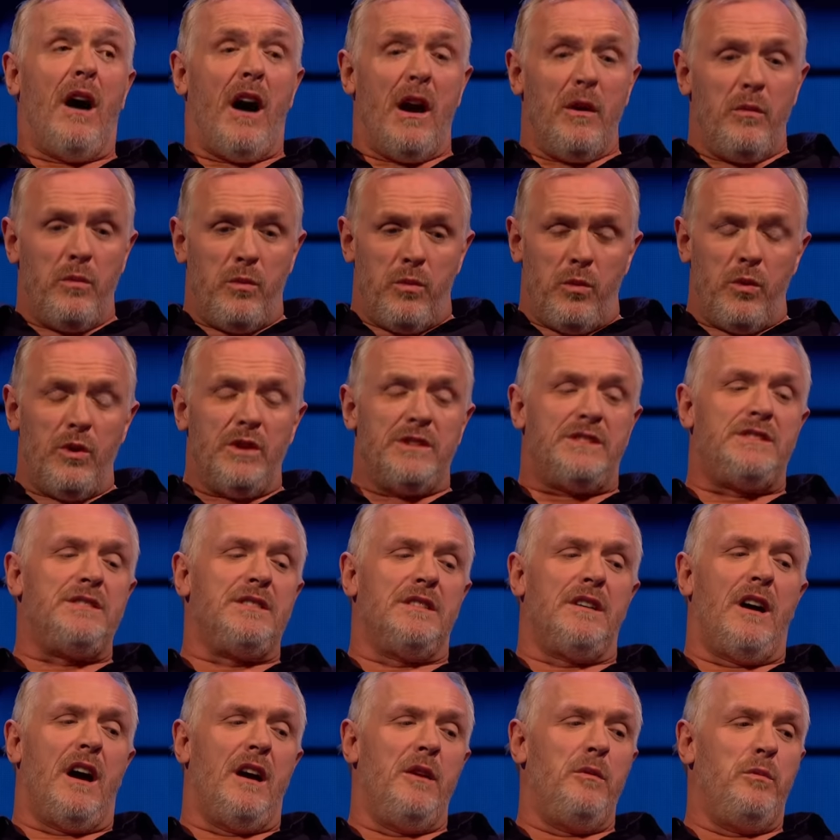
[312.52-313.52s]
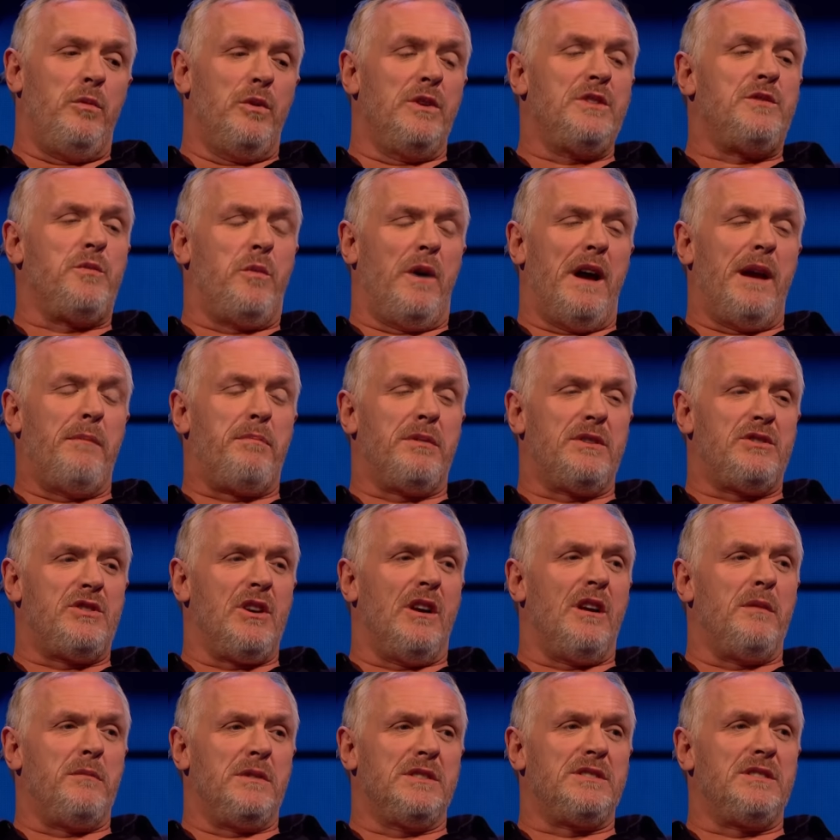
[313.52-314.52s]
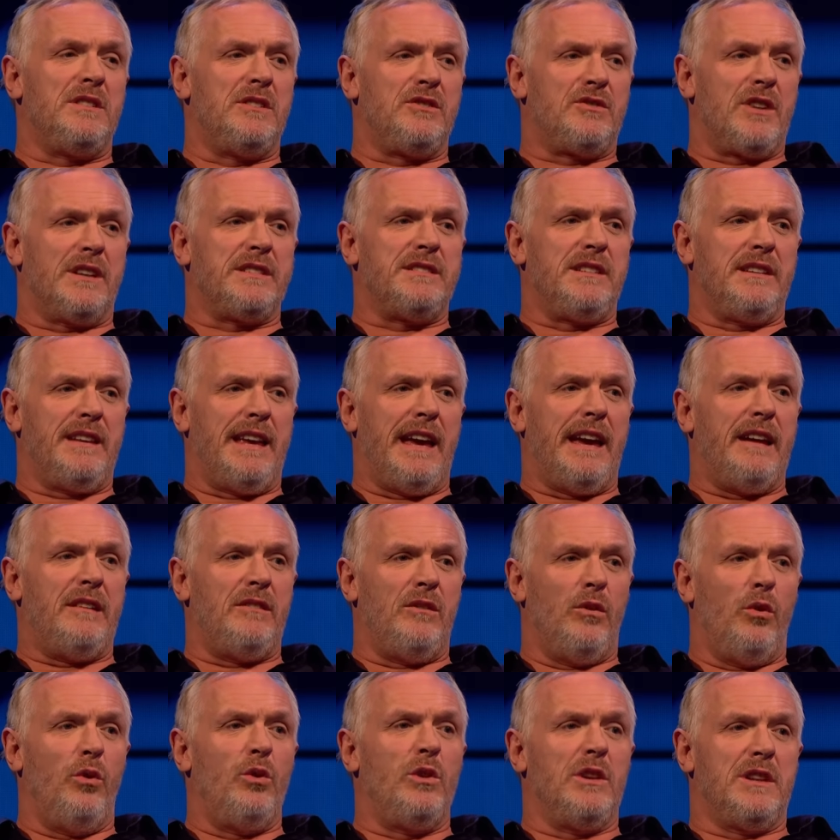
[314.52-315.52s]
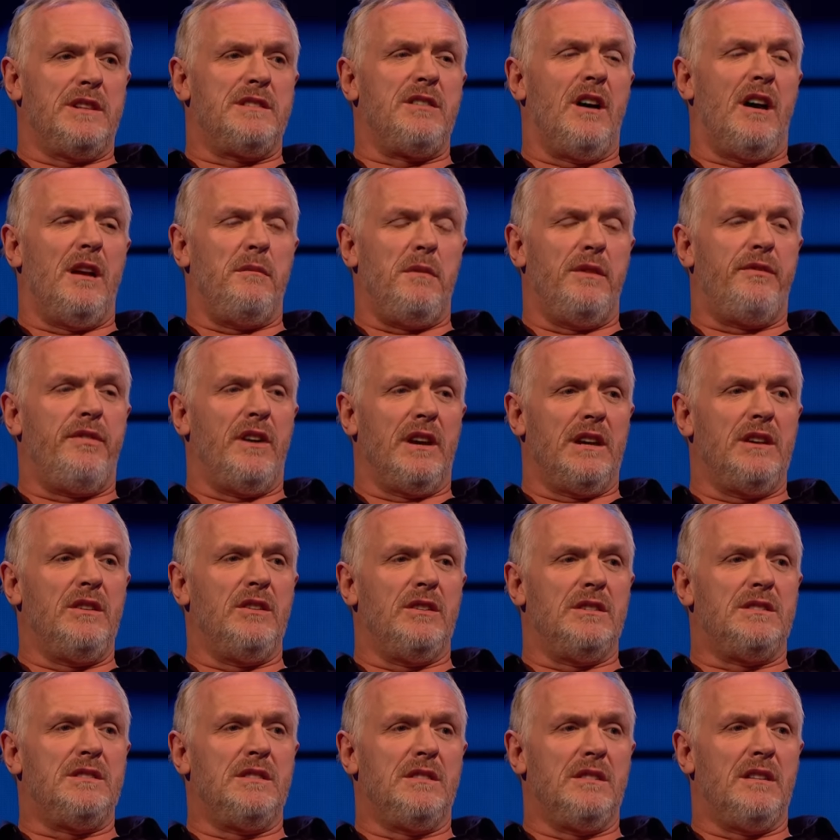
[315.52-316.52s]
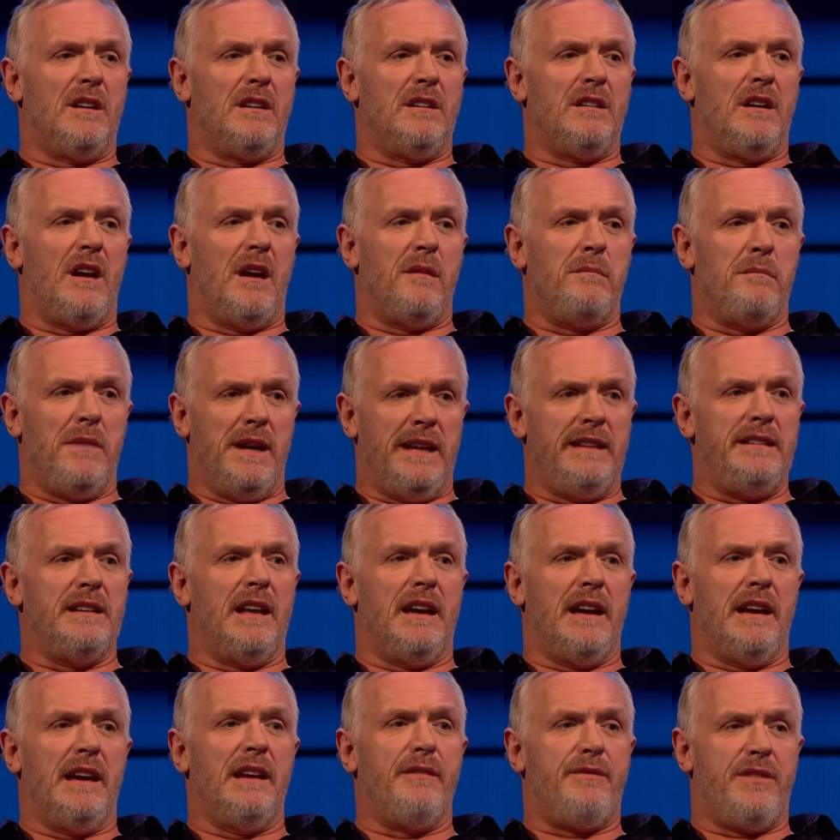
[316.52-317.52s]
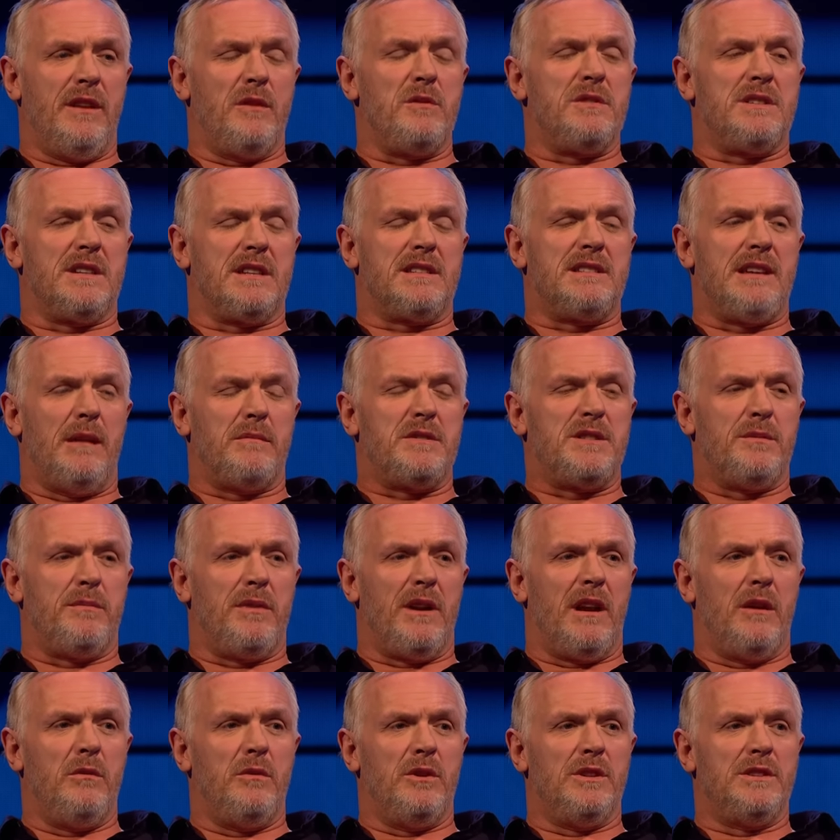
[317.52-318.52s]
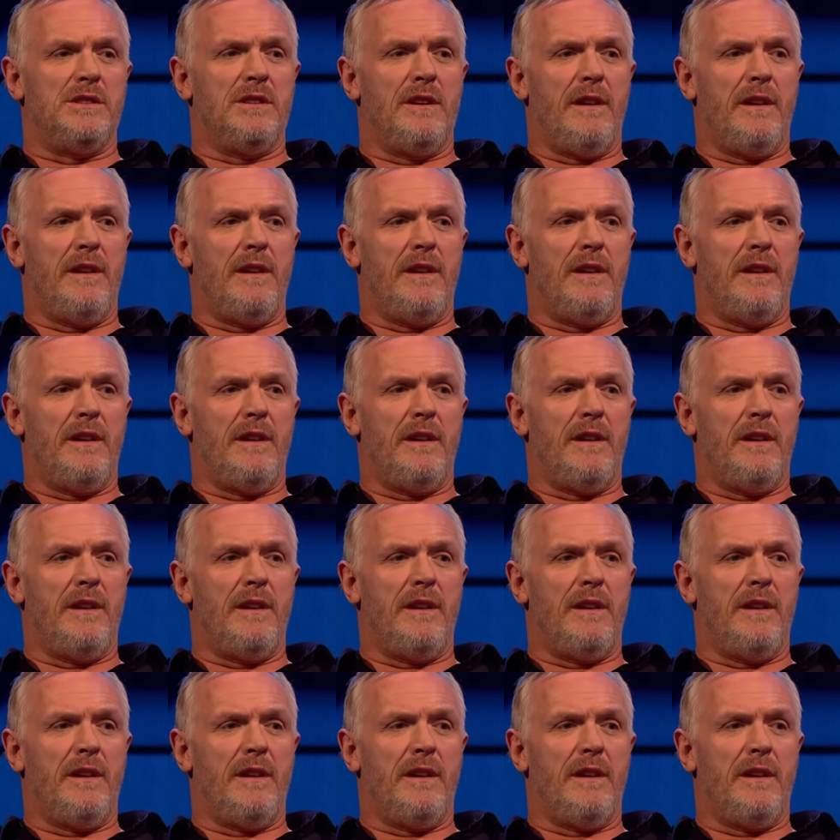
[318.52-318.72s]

I would wear pyjamas and a dressing gown all the time if I could. Yeah. I mean that. If it was acceptable, I would.